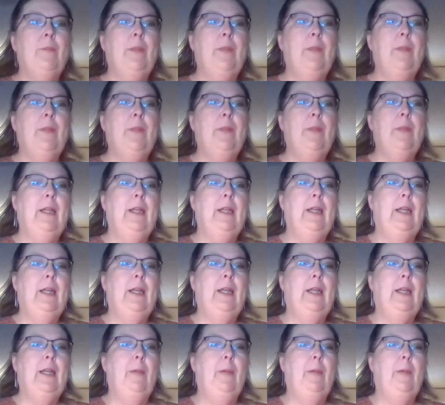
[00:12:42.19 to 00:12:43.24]
that's something to
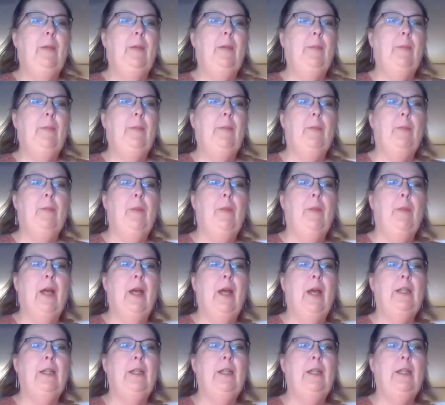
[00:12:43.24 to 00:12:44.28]
keep in mind if you
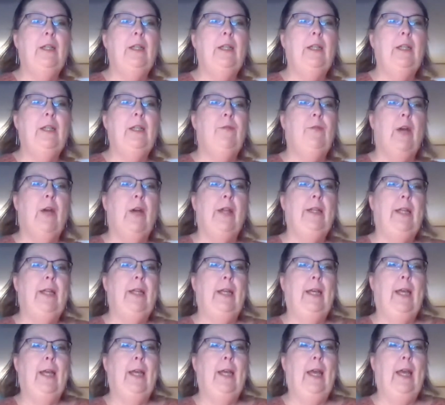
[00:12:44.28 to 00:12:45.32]
find a game
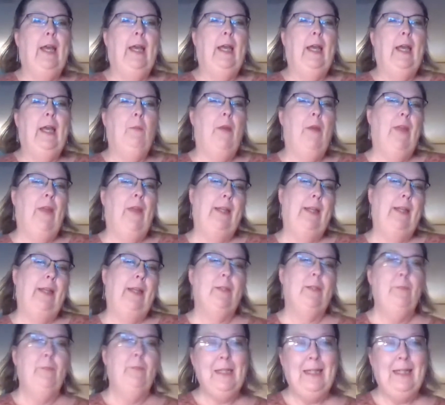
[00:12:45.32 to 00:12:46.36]
that is missing
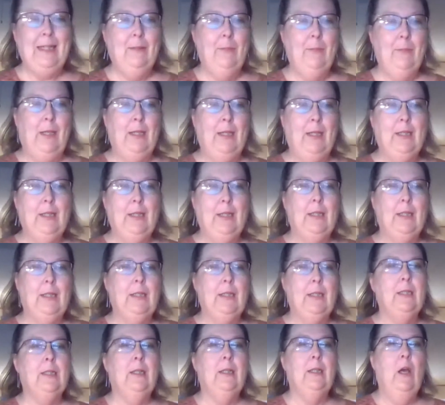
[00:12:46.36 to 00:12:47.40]
pieces,
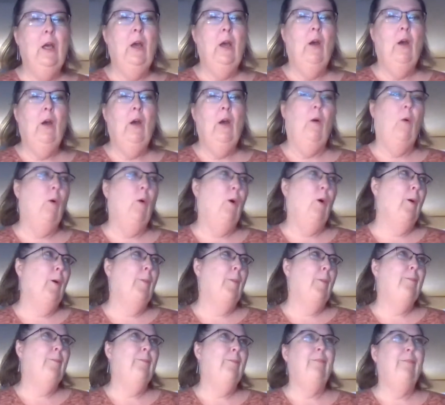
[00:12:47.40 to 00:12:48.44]
or
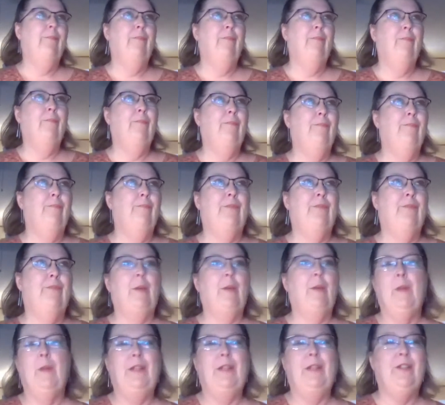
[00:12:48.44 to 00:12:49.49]
some of the
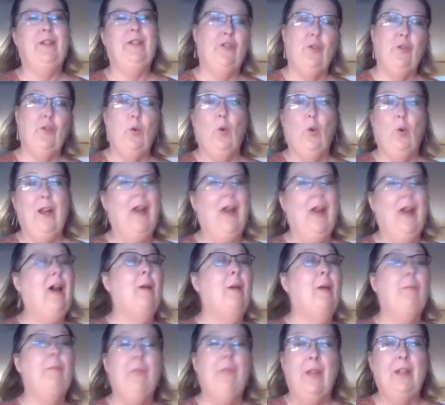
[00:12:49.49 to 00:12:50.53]
pieces are torn up, things
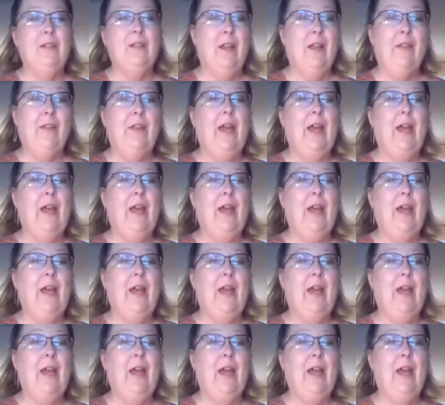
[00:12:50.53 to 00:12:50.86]
like that.